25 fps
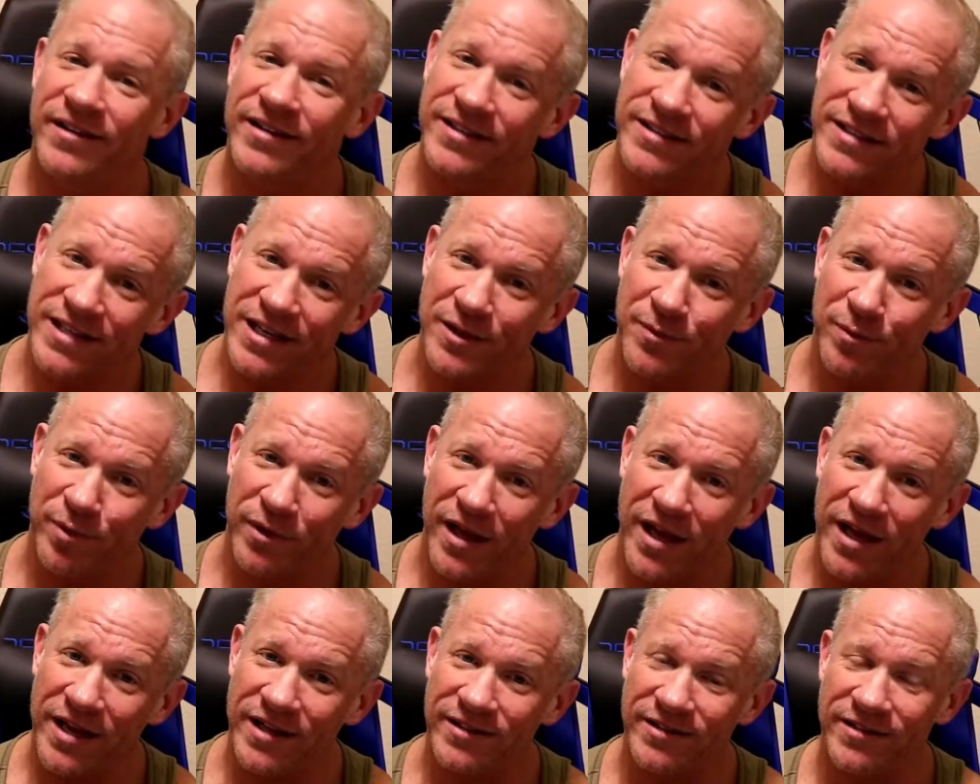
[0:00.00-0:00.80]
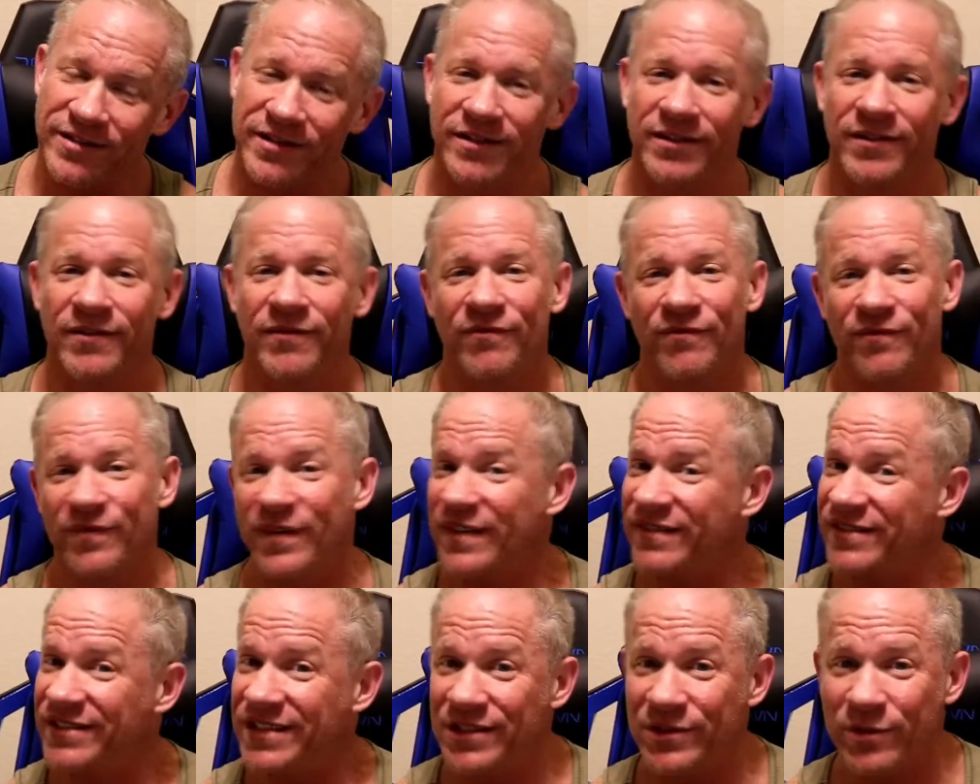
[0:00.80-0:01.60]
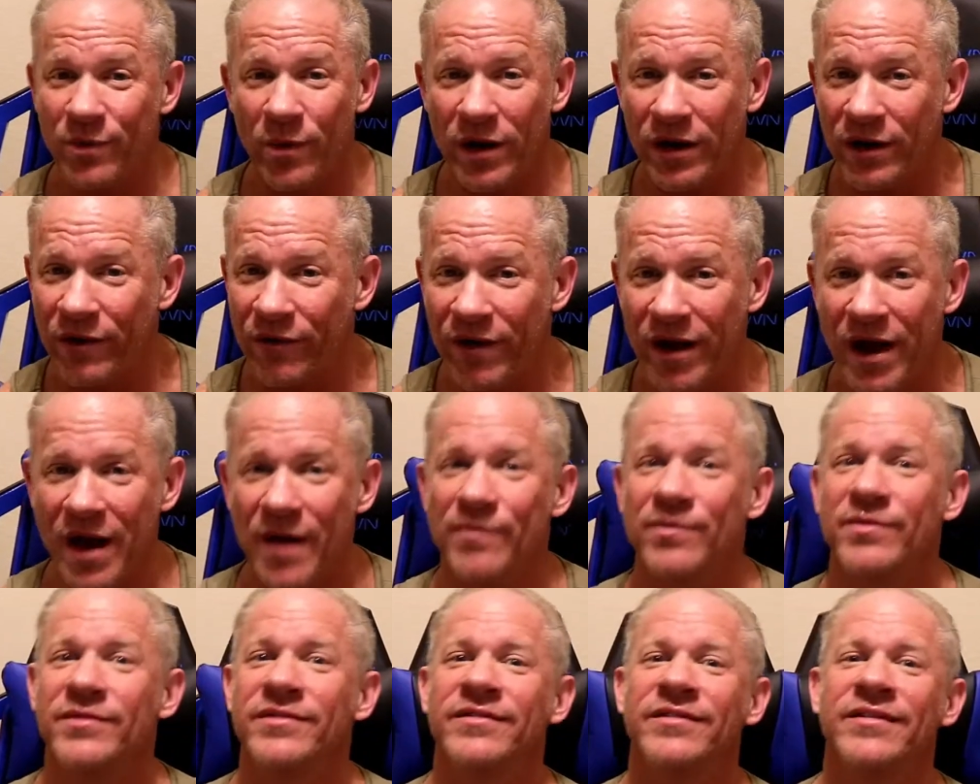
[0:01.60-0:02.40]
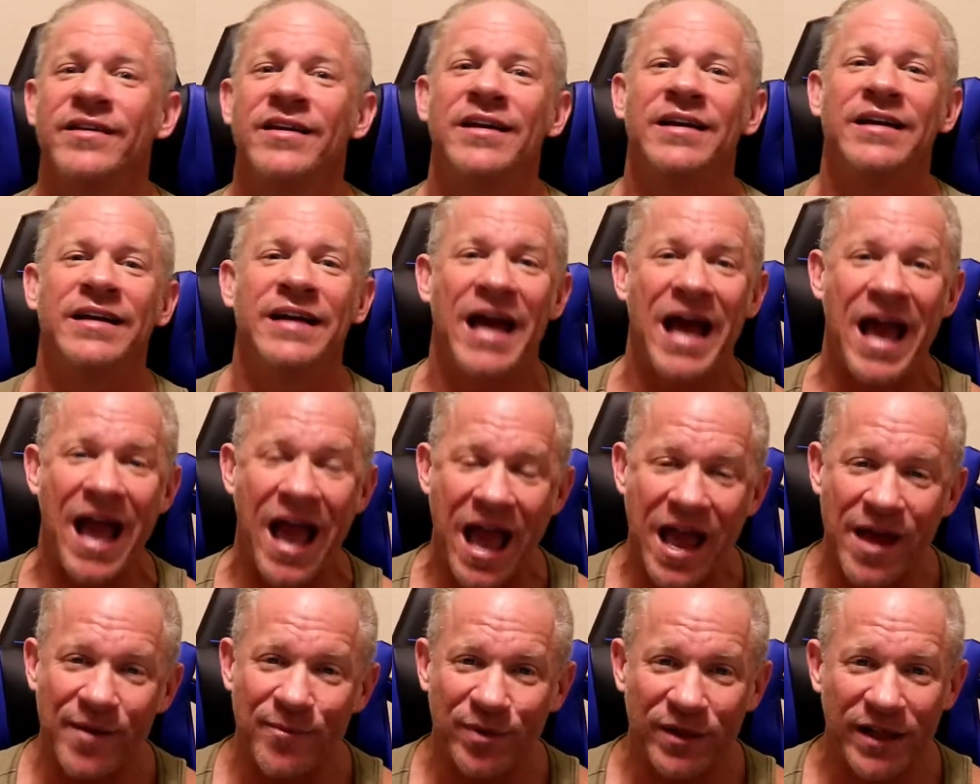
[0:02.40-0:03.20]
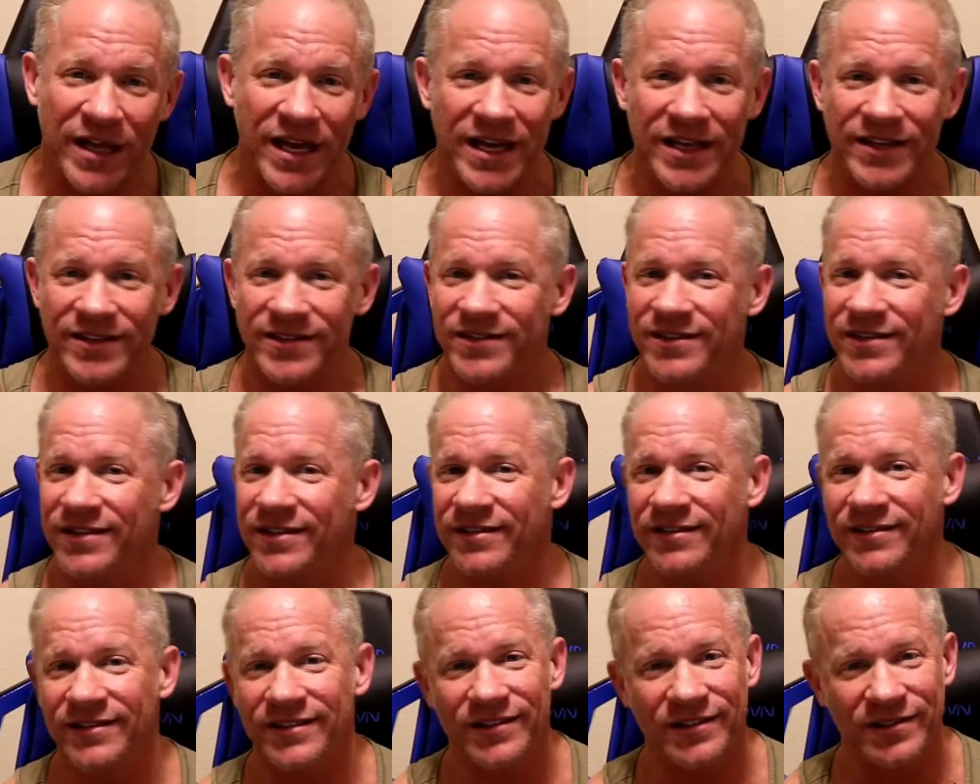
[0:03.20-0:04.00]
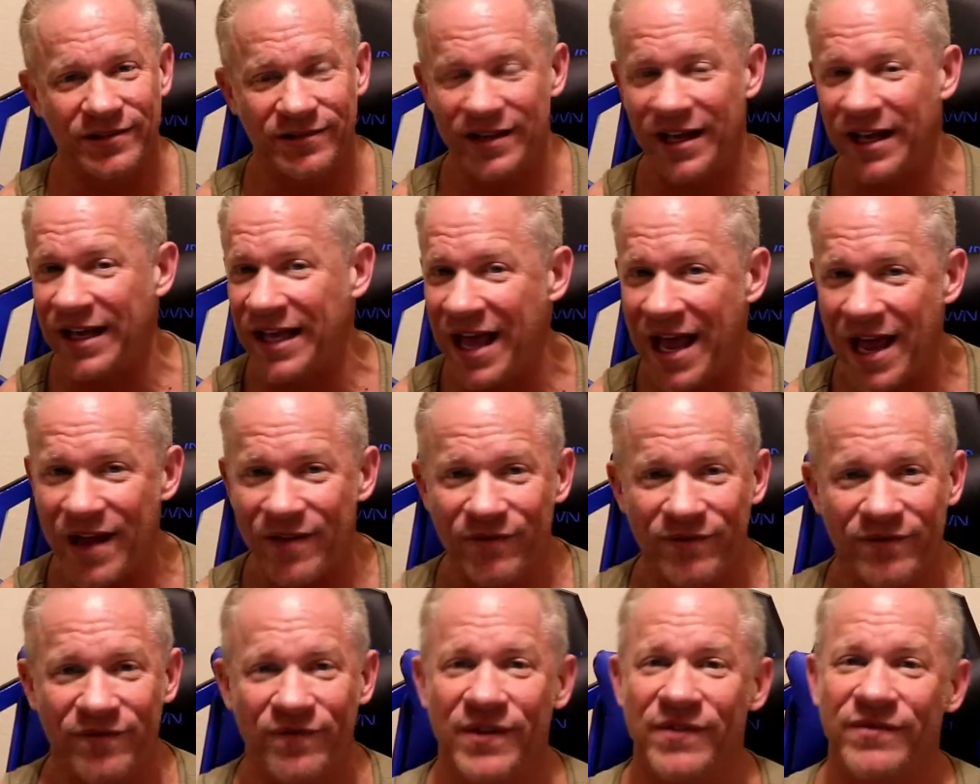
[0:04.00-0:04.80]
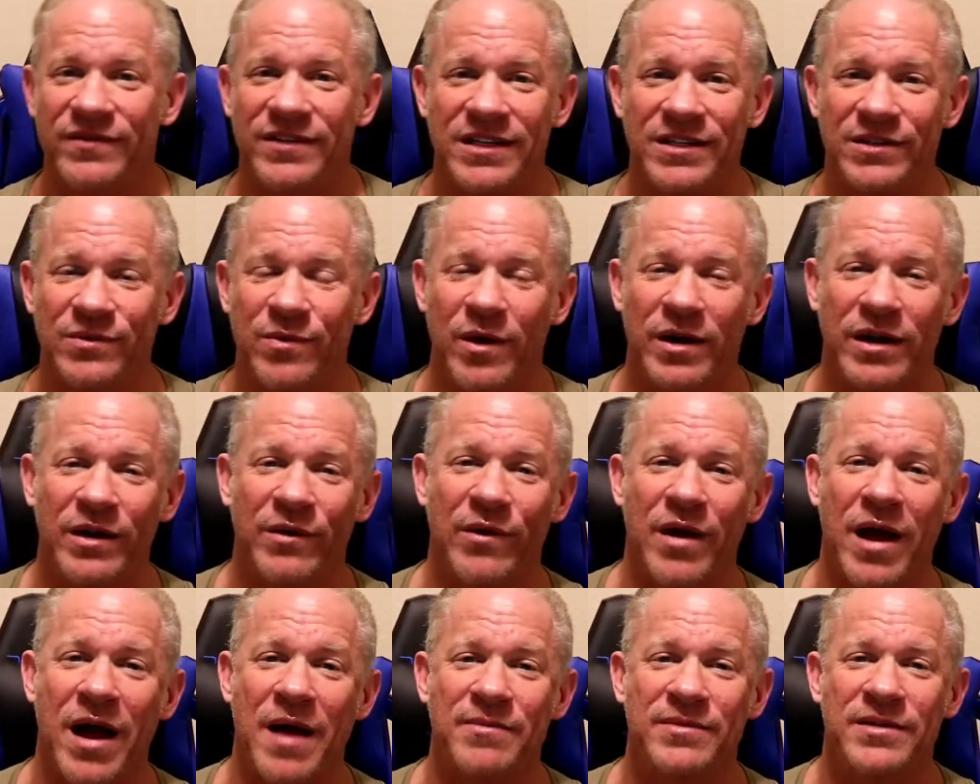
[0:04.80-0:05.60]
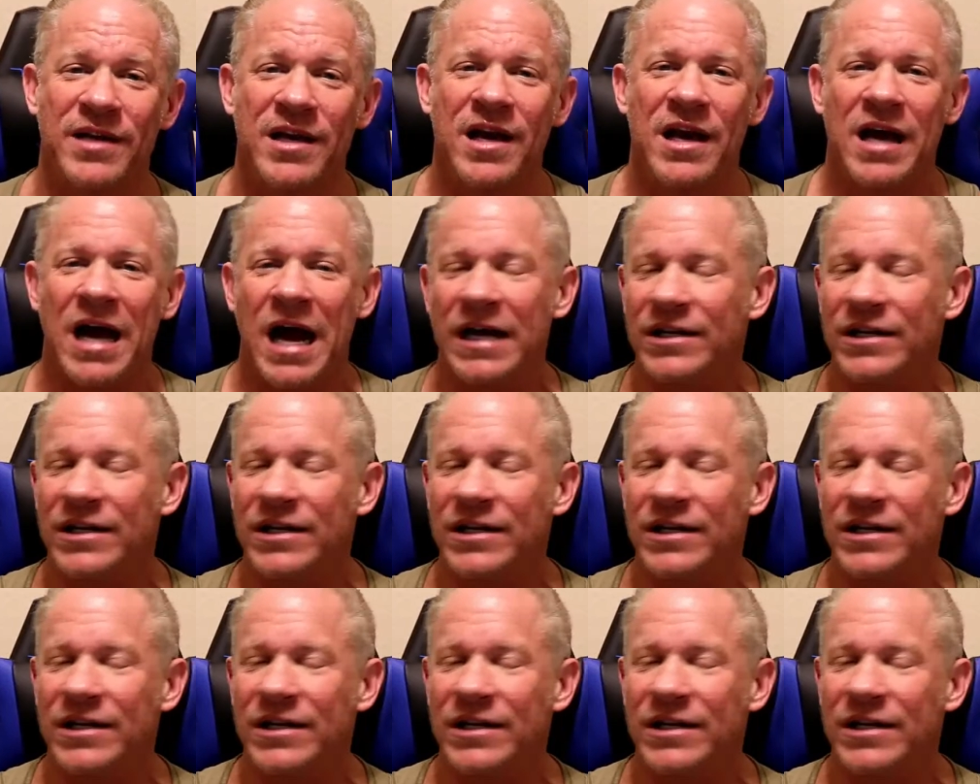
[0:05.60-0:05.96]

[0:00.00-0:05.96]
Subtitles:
6 plates, 15-20 reps, 8 plates, again 15-20 reps.